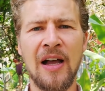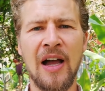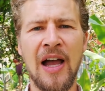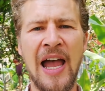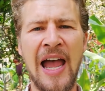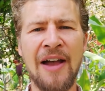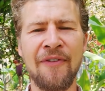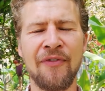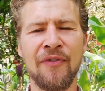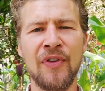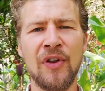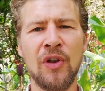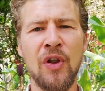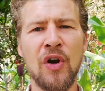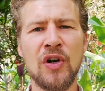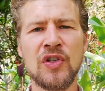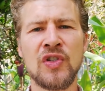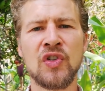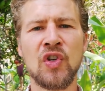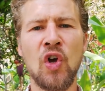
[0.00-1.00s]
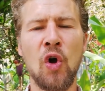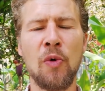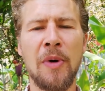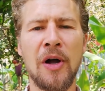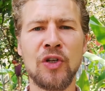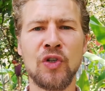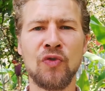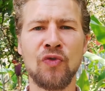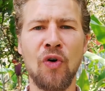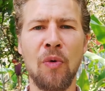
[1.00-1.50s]
I have learned so
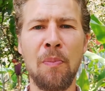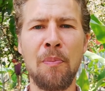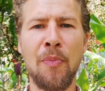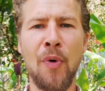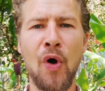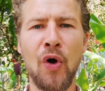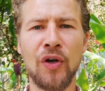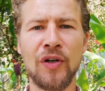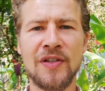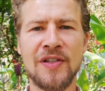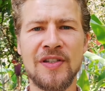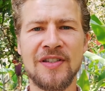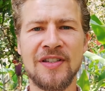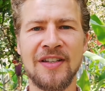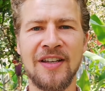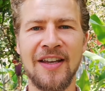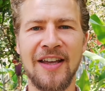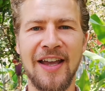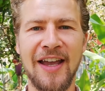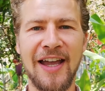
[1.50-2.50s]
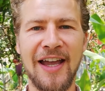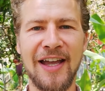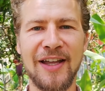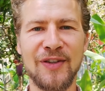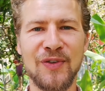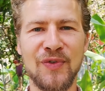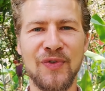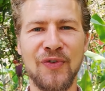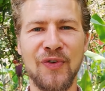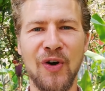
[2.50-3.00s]
much from books
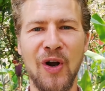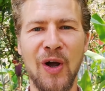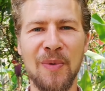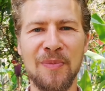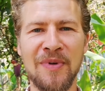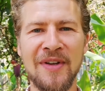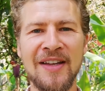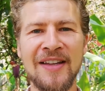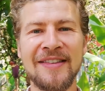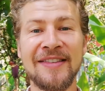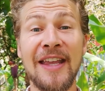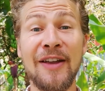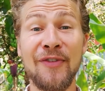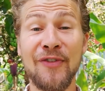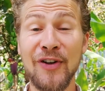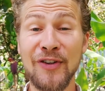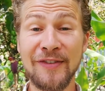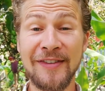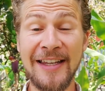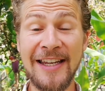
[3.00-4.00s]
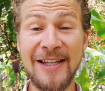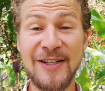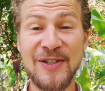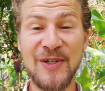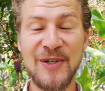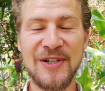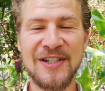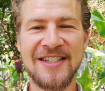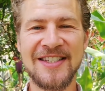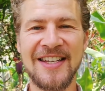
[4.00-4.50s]
and from different
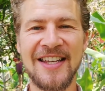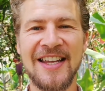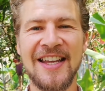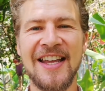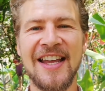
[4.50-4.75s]
teachers,